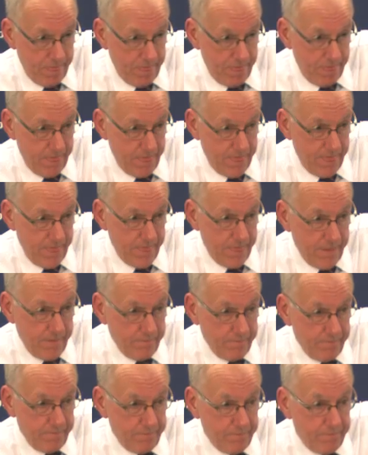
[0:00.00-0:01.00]
So the
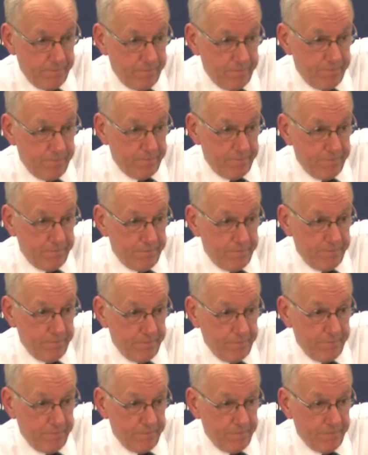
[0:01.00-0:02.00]
issues are when he was, was
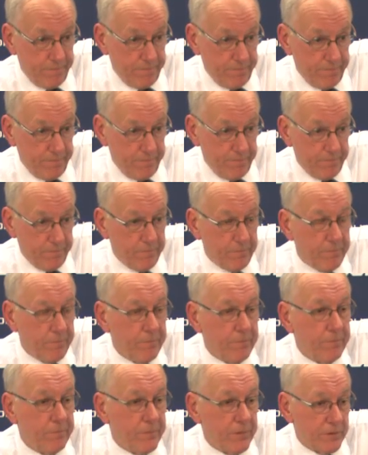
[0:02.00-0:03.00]
playing the
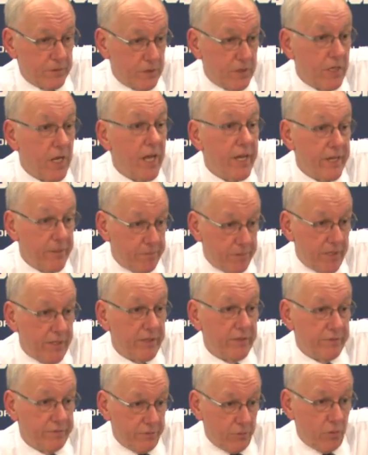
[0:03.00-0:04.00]
three. But tonight he
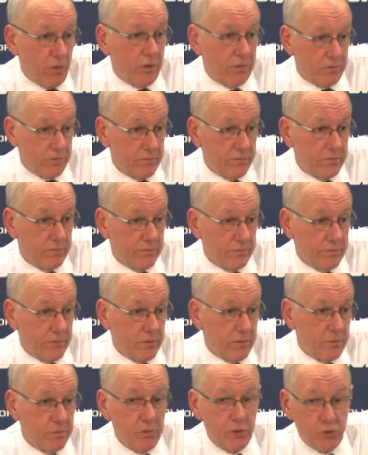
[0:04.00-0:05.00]
played the four
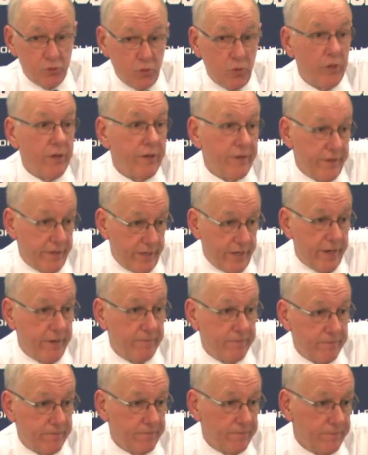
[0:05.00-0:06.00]
for the majority of the game.
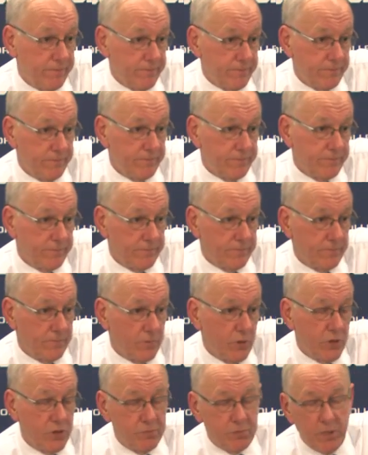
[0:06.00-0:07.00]

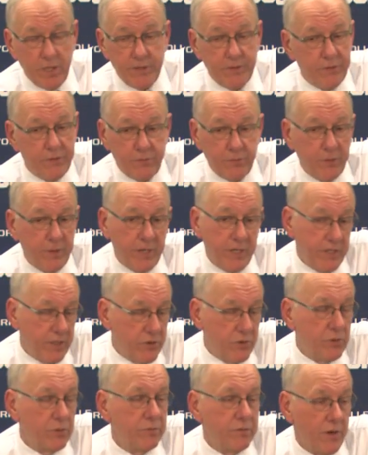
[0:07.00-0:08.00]
When he's played the three,
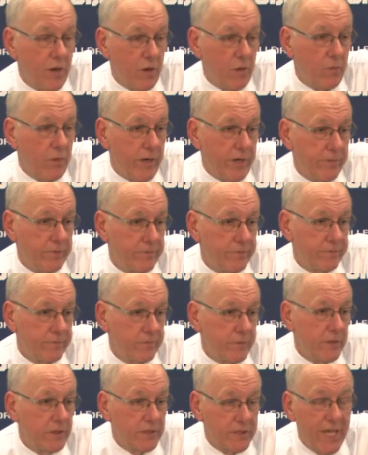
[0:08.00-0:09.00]
he's too far away.
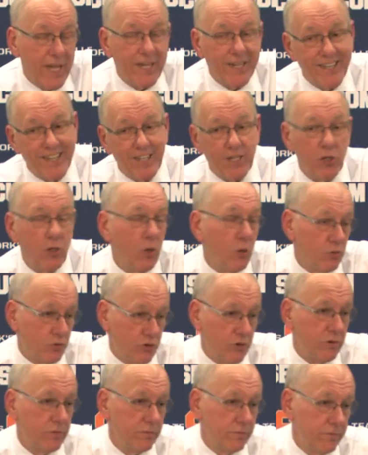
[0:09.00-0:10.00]
He's got to get
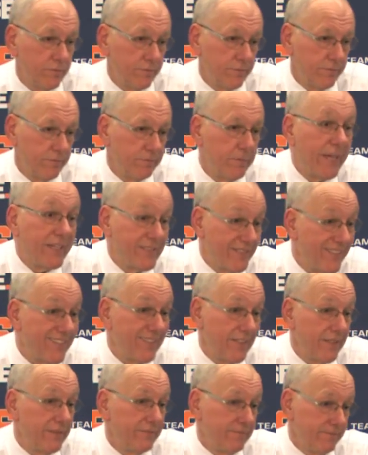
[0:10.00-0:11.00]
closer, basically